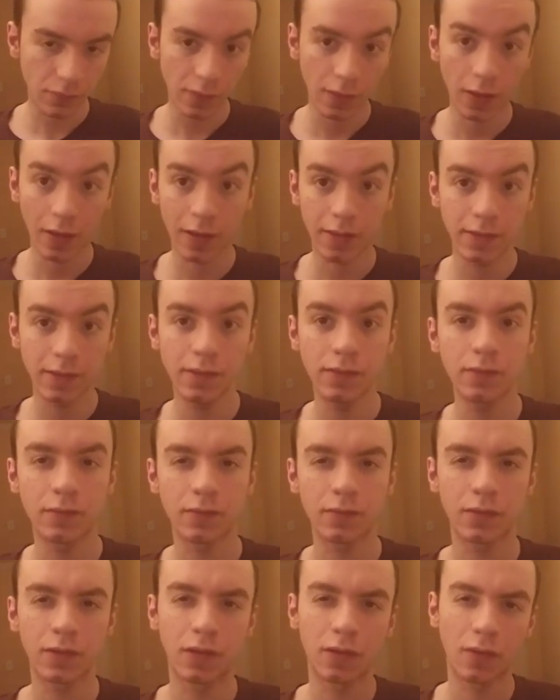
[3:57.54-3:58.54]
I
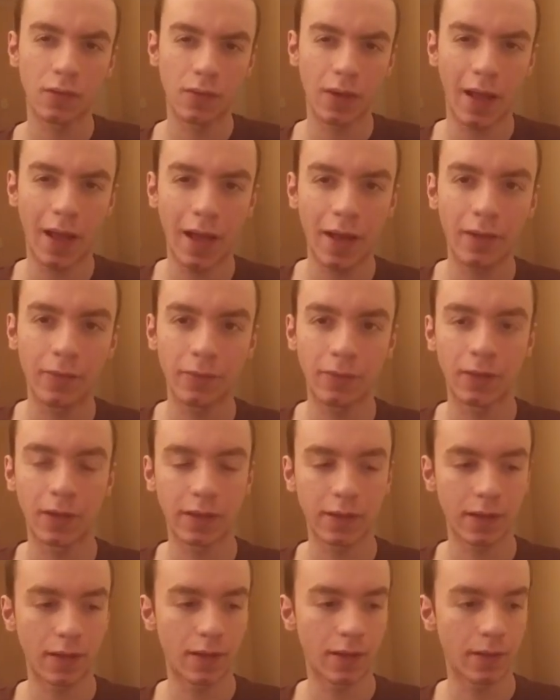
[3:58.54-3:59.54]
didn't, have
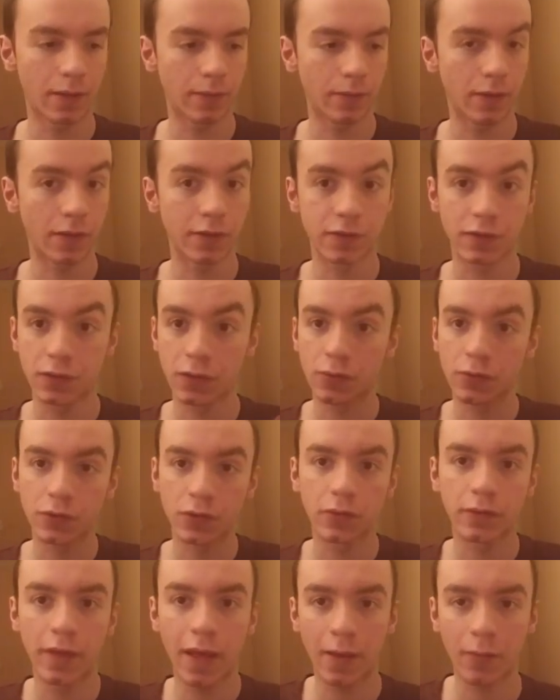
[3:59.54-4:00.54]
like a
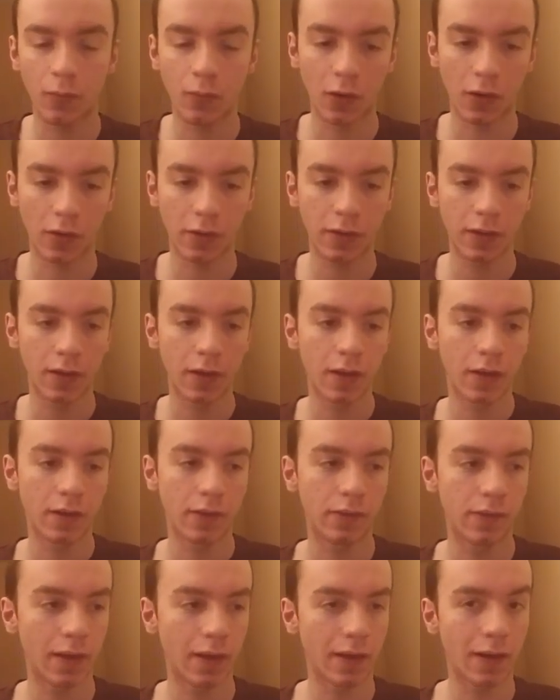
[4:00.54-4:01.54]
social network
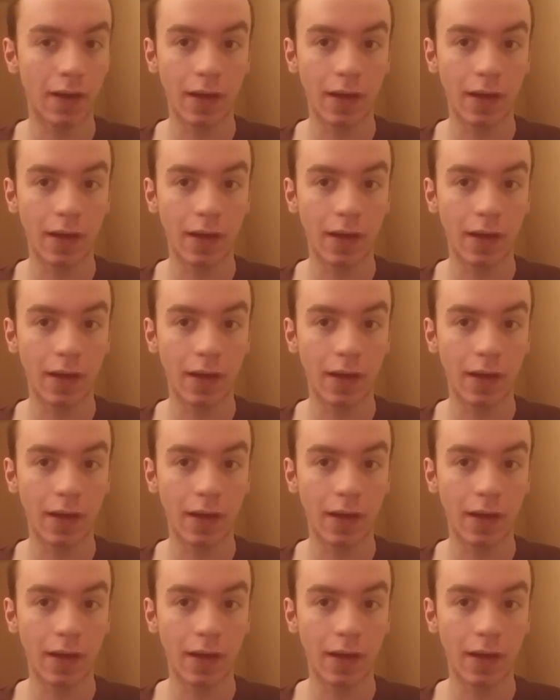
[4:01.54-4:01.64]
that